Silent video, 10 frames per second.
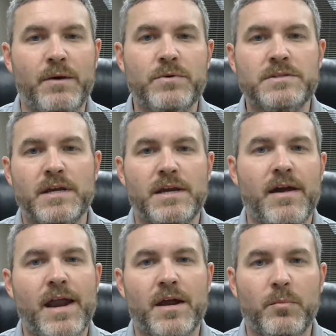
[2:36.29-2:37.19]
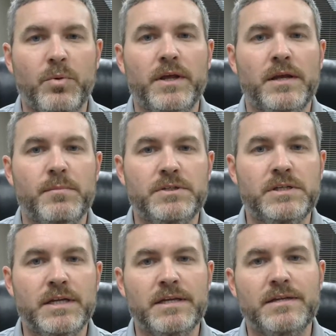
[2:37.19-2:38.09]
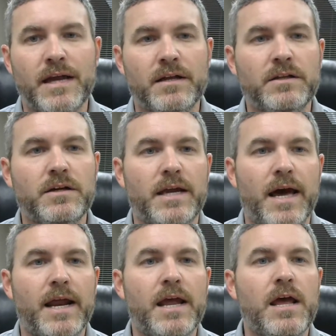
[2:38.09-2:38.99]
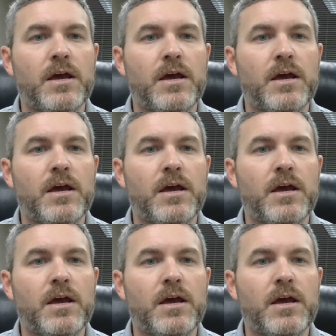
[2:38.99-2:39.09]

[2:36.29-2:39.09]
I wouldn't say you got to complete it, but you need to take a look at it.